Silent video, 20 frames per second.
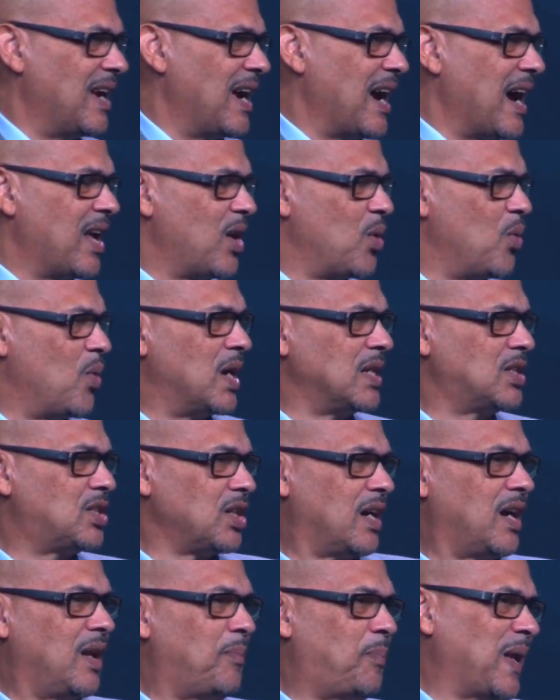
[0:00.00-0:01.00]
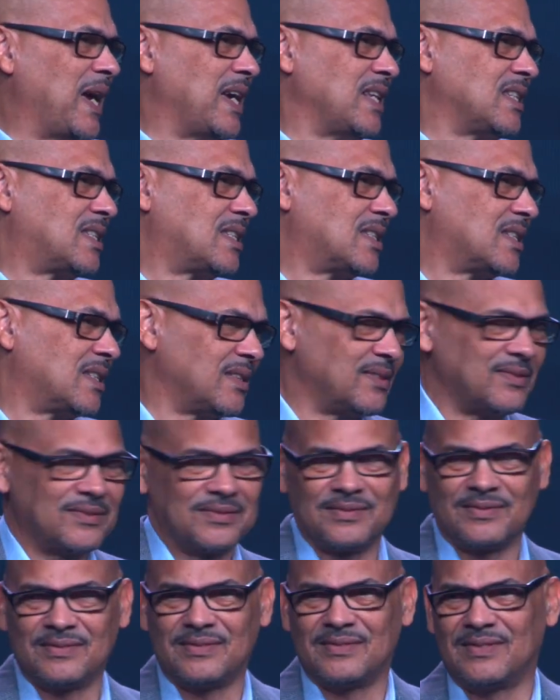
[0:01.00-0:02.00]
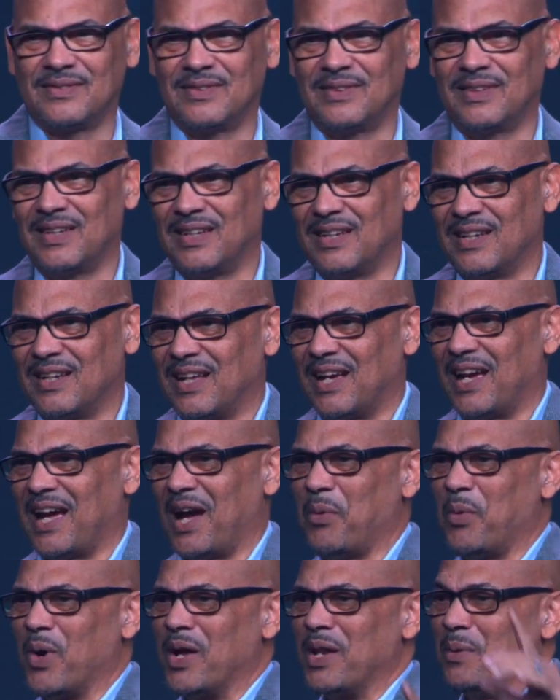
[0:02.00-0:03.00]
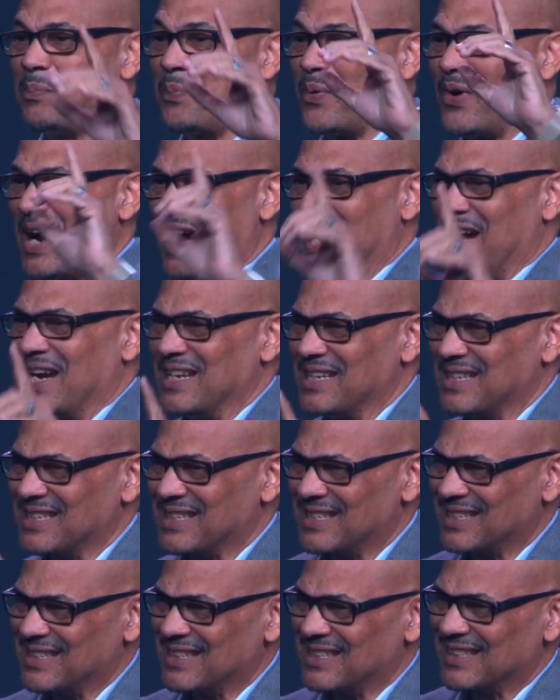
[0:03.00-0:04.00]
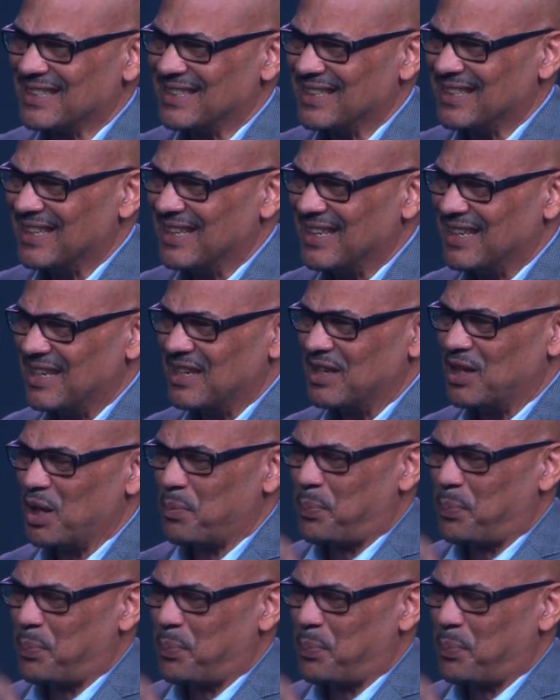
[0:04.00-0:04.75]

I don't want third place. I want the prize. The